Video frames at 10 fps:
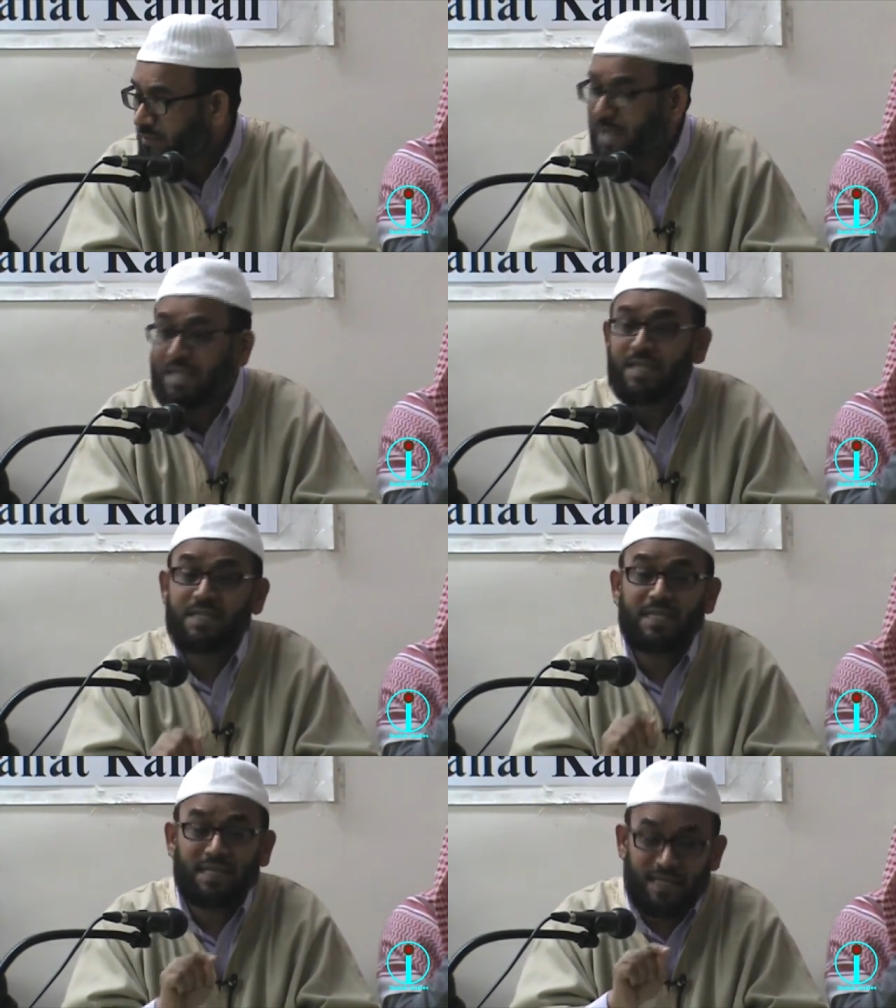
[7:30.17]
but he
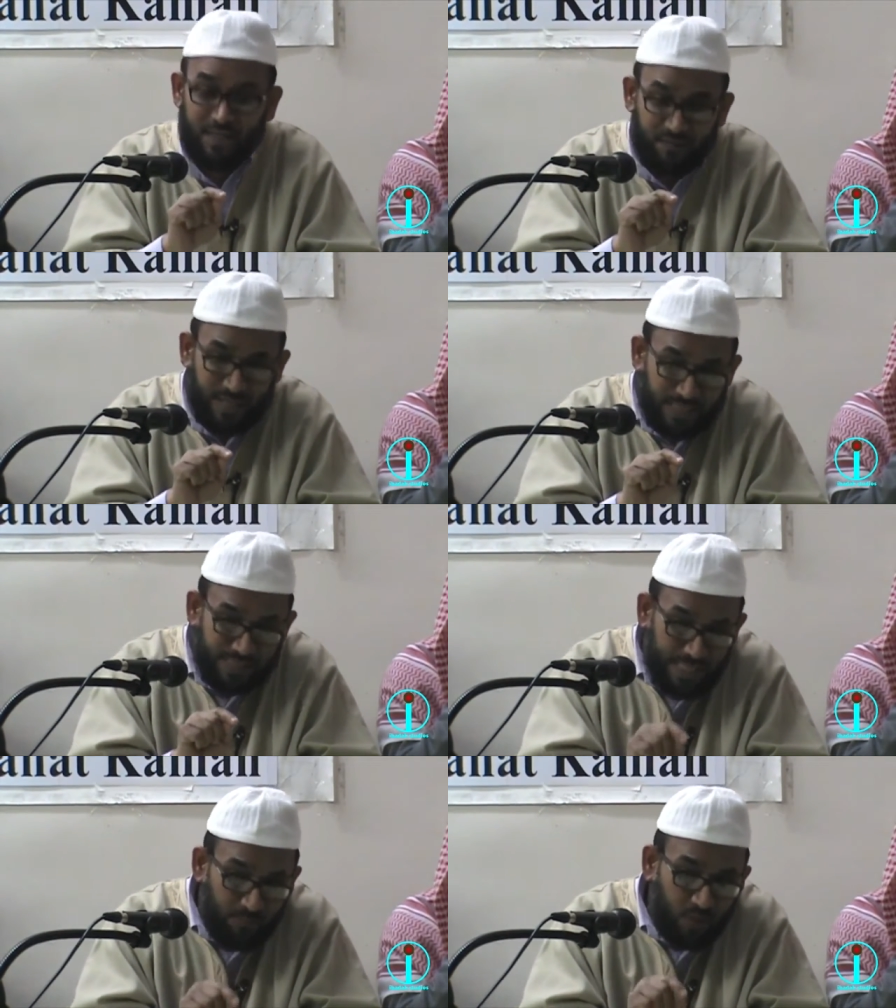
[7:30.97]
did give an
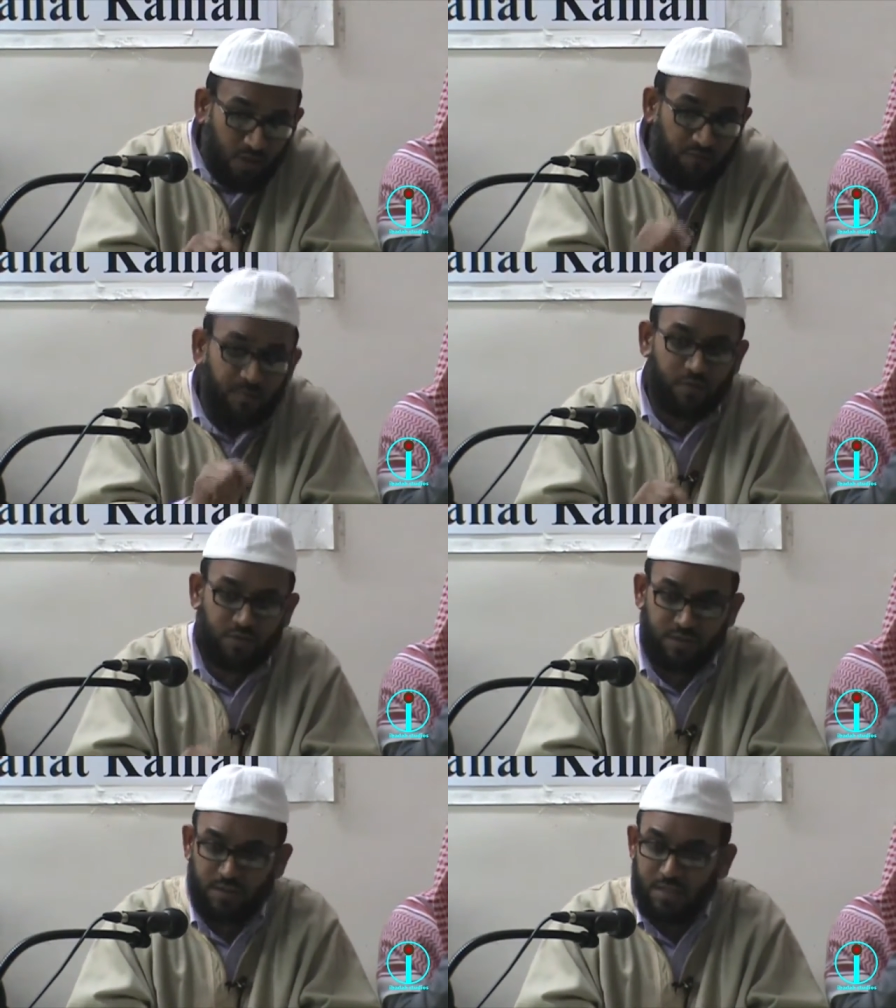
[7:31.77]
example of a
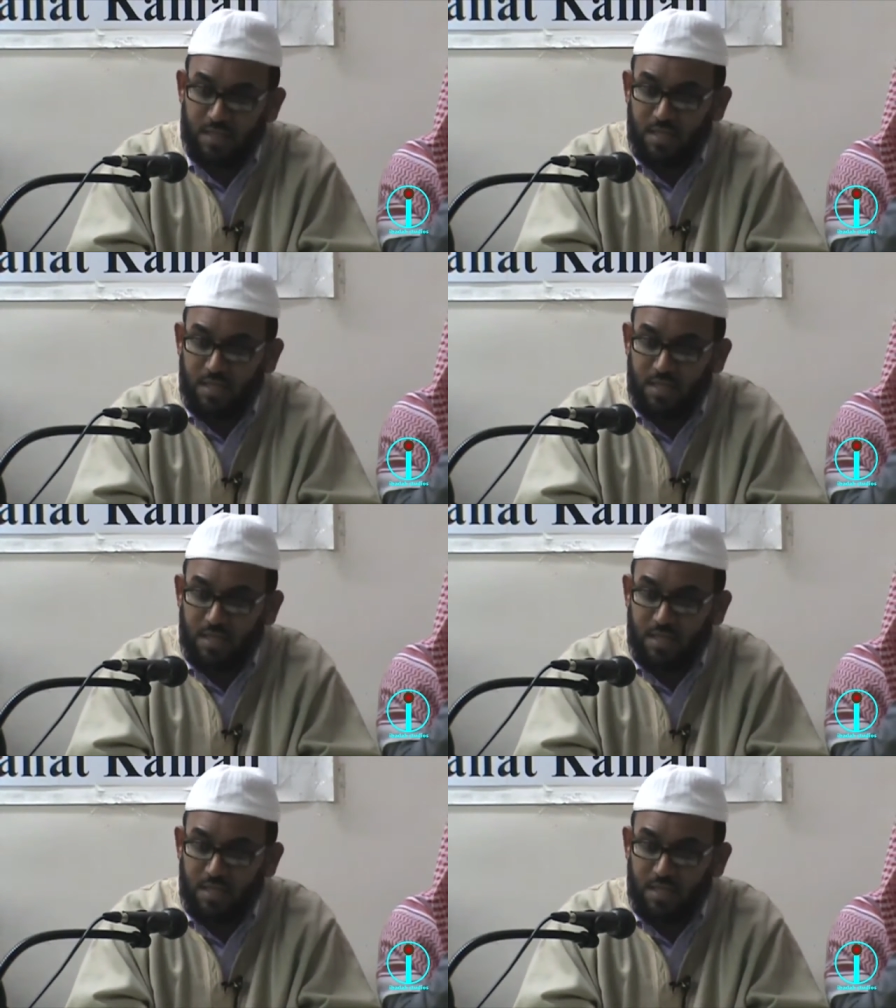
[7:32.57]
mountain